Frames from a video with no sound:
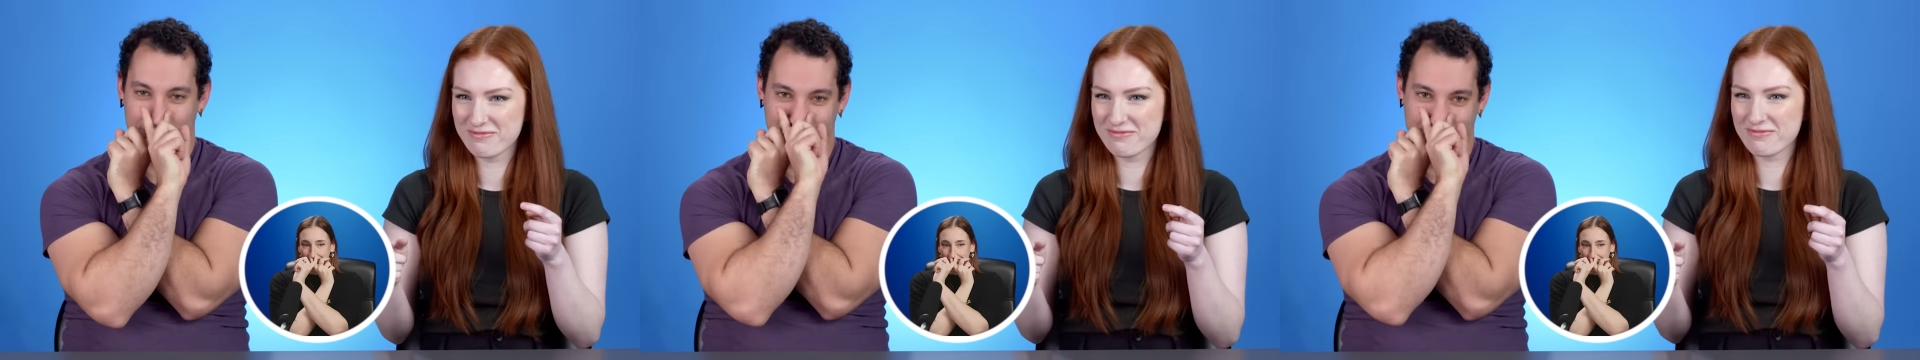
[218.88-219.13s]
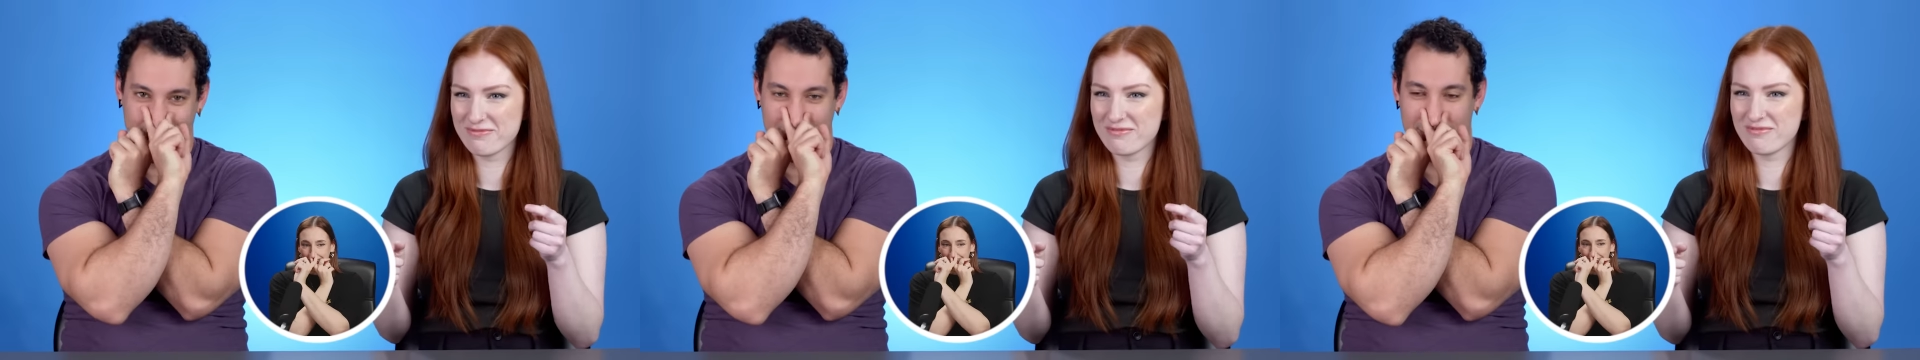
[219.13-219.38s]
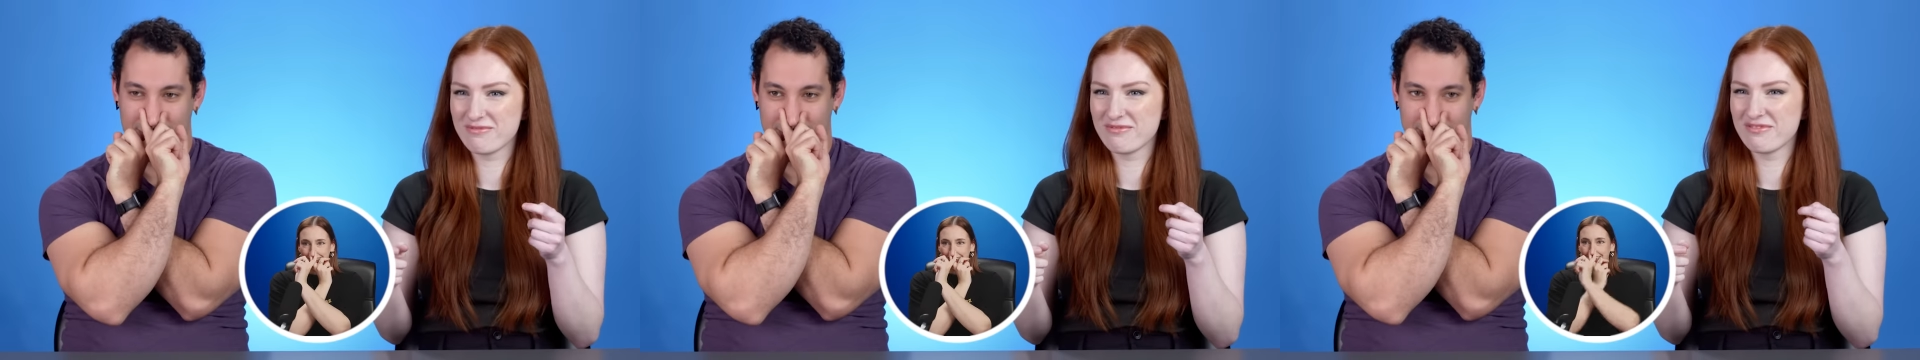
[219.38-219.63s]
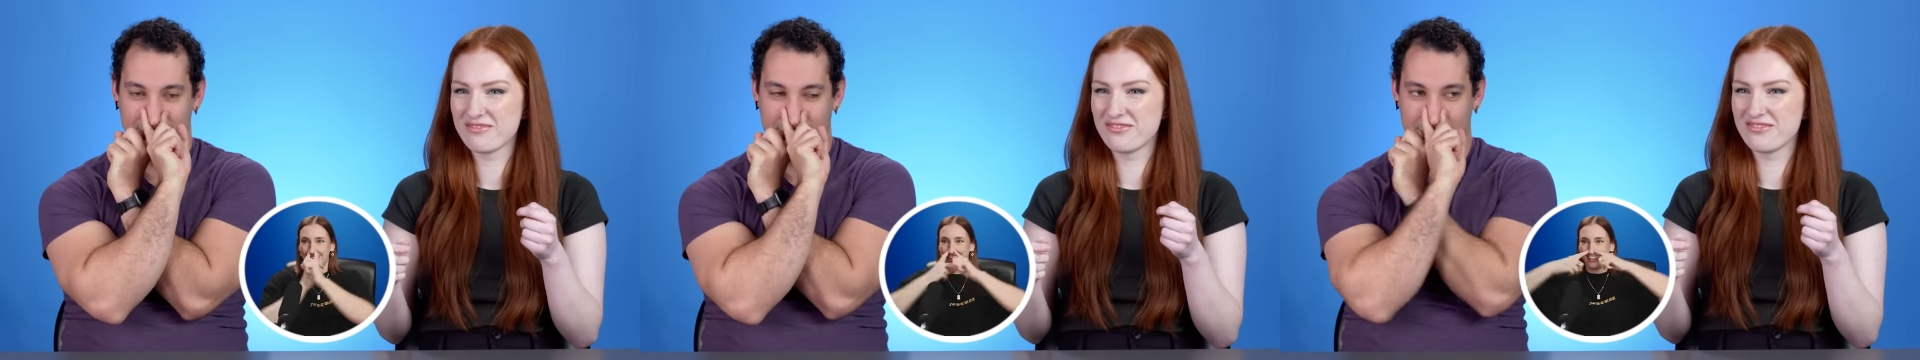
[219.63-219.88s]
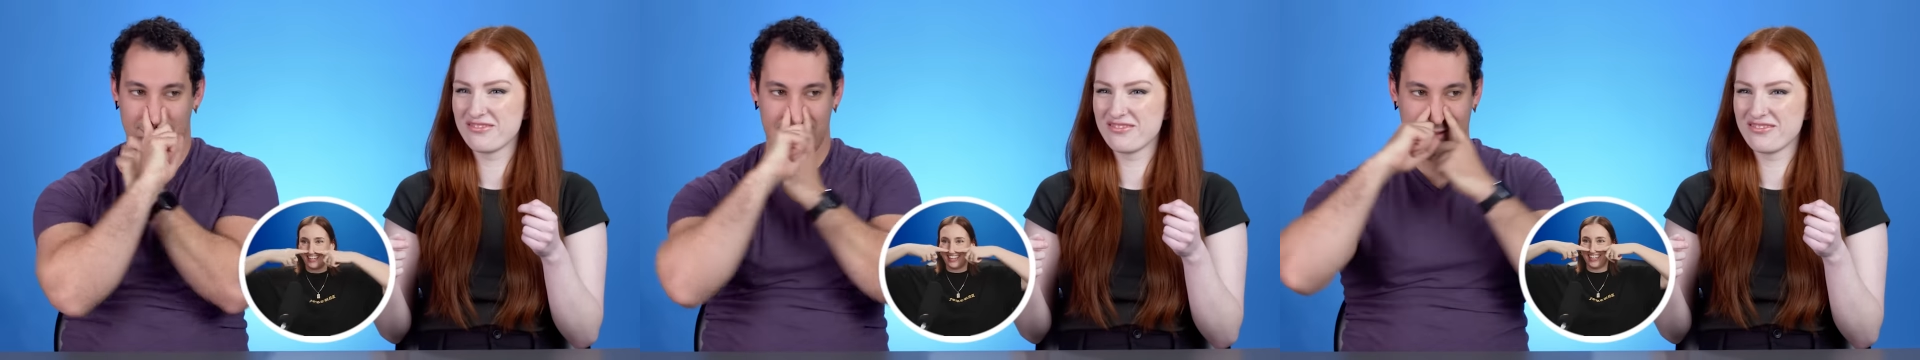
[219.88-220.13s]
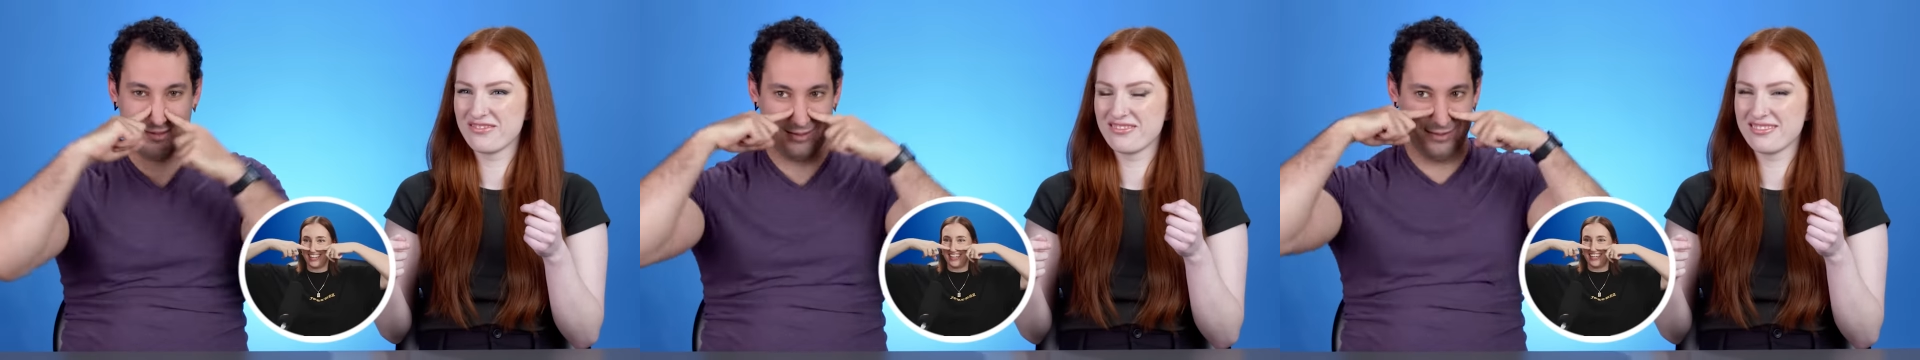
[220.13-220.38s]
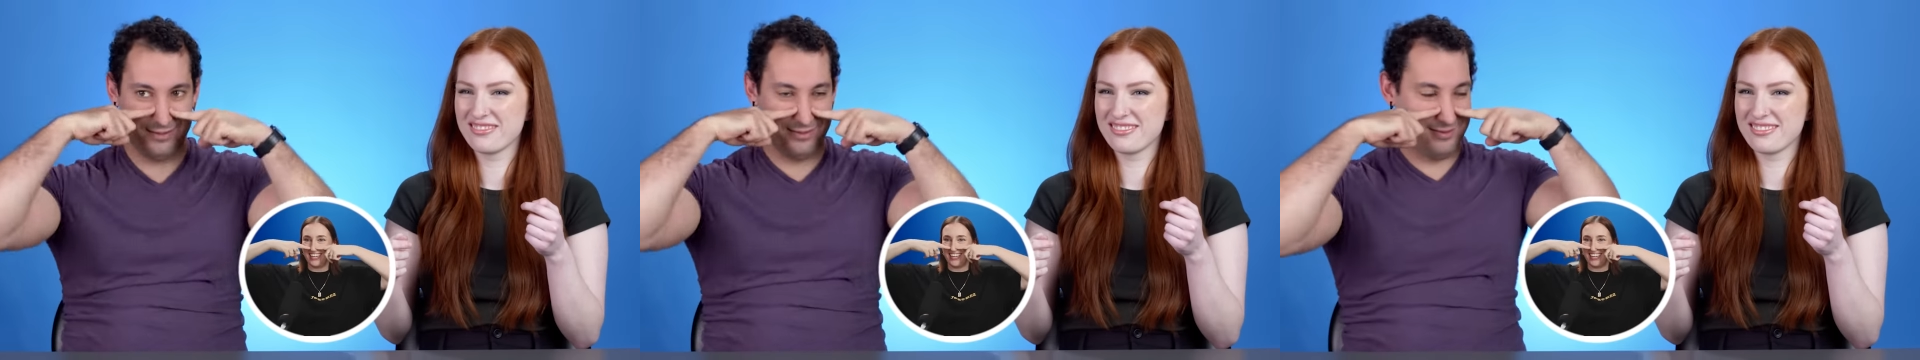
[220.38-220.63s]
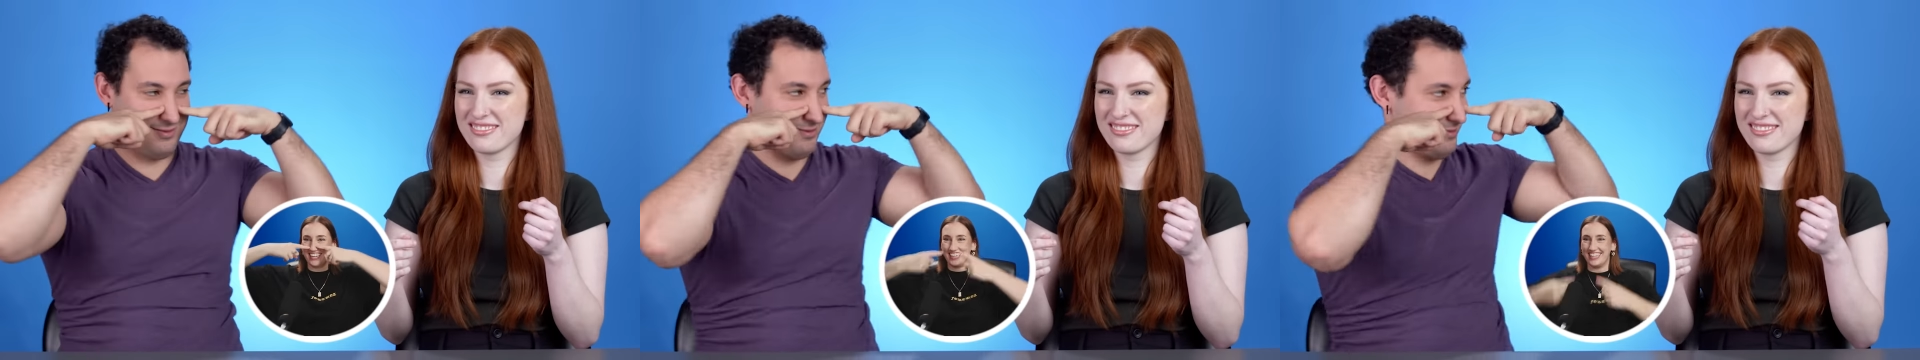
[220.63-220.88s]

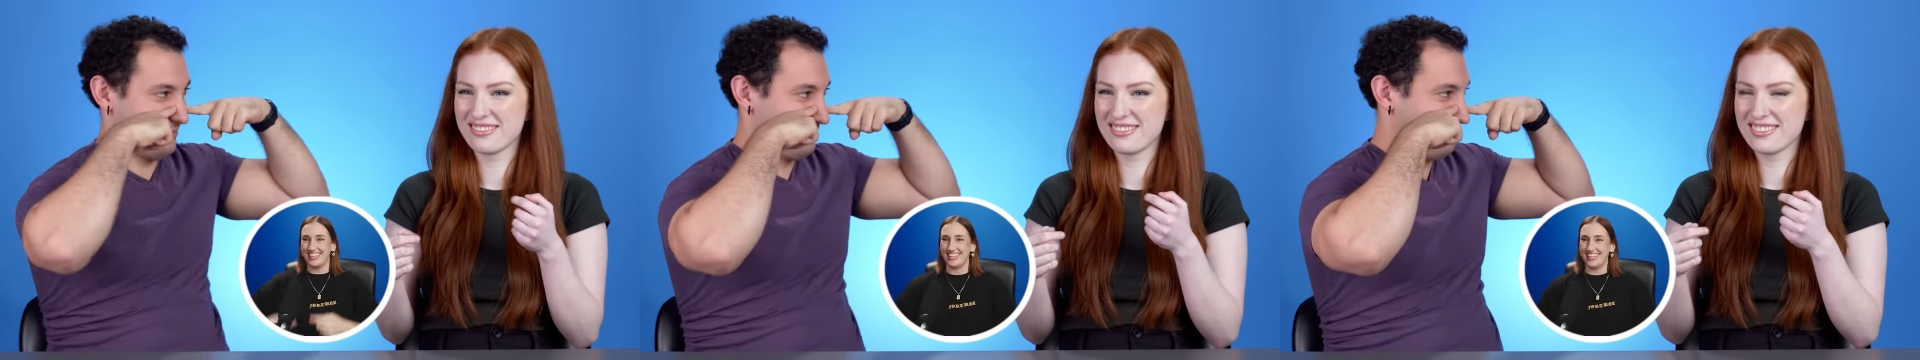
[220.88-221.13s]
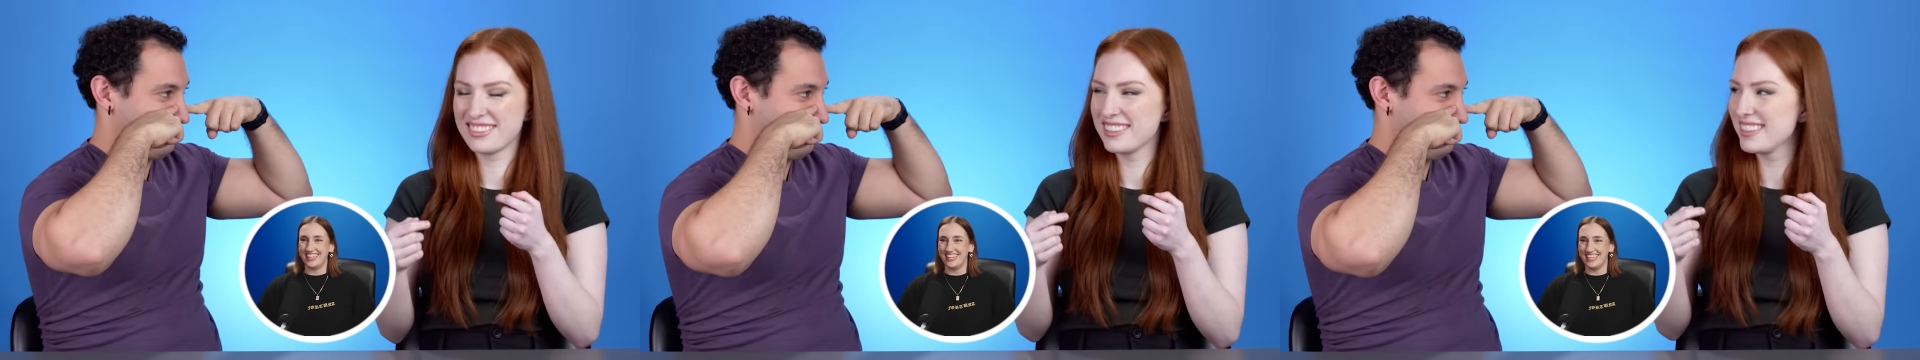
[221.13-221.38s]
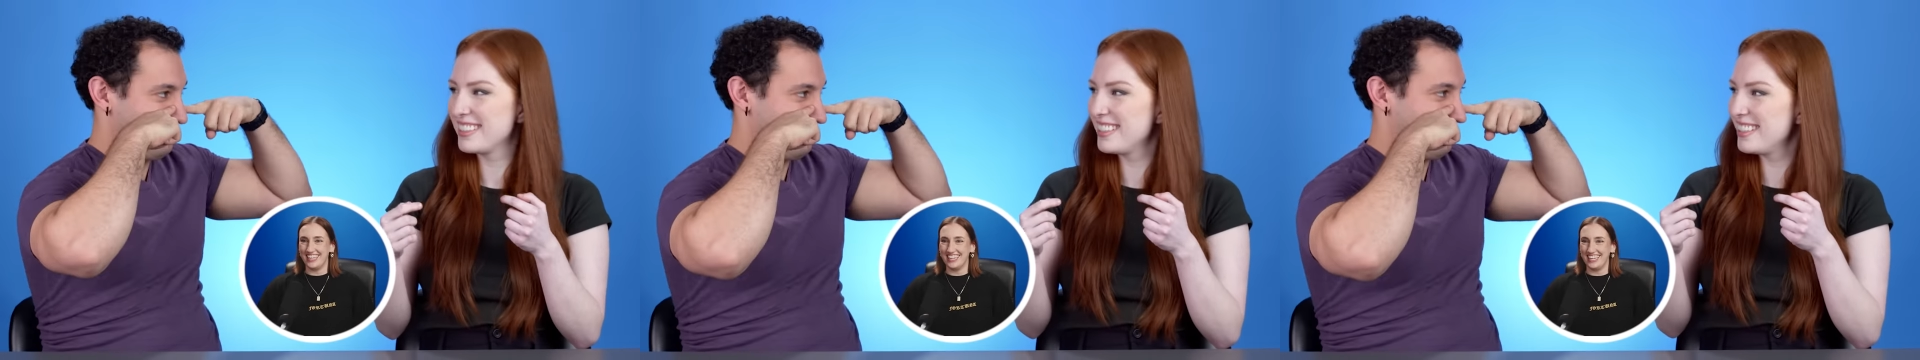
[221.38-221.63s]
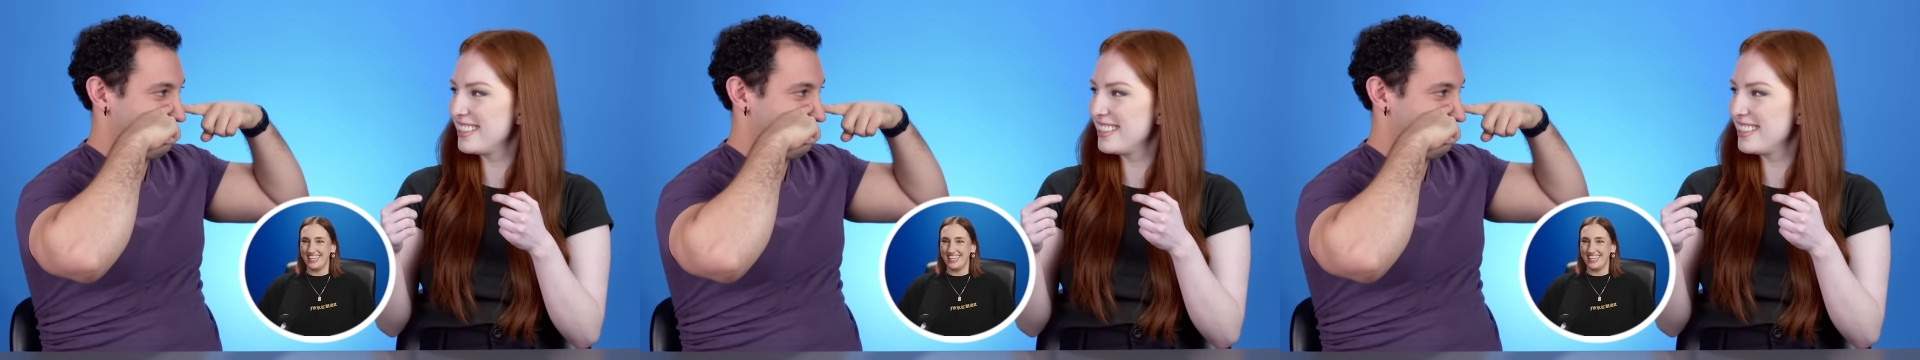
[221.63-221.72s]
(silence)